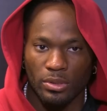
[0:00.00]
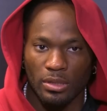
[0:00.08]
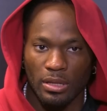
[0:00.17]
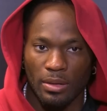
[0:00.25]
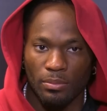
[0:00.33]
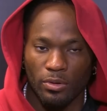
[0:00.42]
a
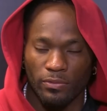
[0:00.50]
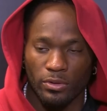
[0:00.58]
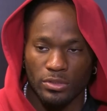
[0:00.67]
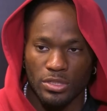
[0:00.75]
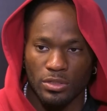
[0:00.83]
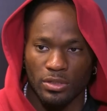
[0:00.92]
lot more
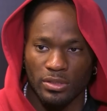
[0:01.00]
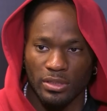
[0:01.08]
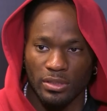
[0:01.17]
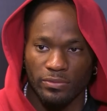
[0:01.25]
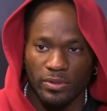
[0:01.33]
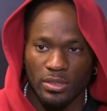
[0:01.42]
versatile on
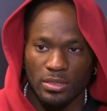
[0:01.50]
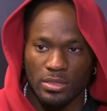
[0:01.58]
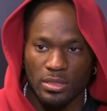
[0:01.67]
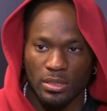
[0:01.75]
defense,